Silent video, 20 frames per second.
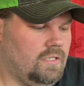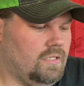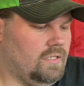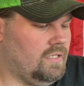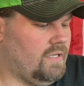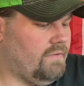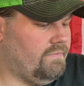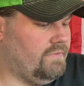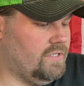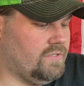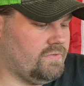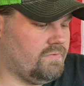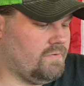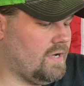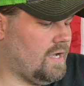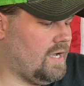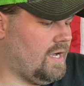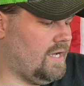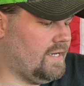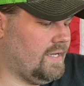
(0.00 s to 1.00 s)
Love this
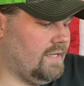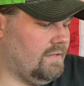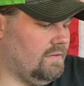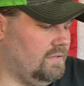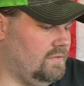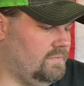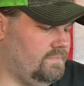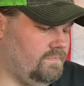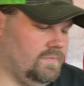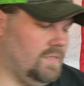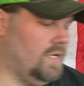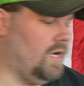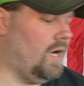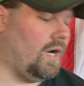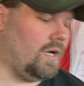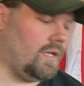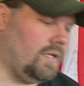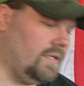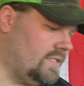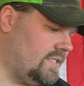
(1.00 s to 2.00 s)
rod.
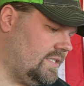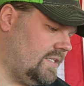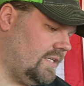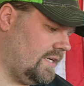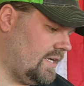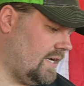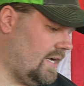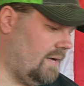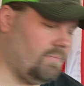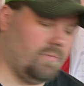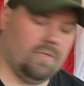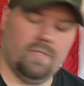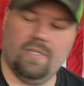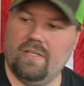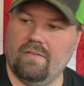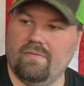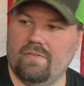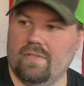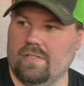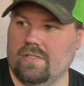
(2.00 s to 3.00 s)
Ugly Stick, I
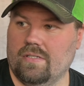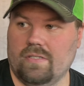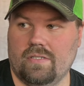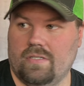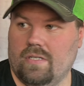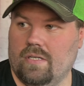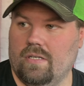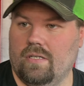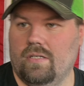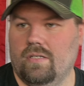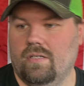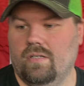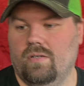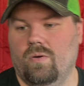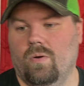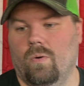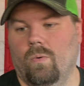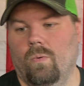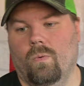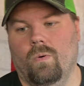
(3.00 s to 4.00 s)
believe, is
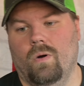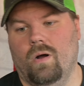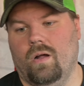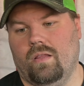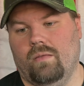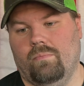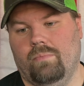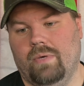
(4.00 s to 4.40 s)
one of the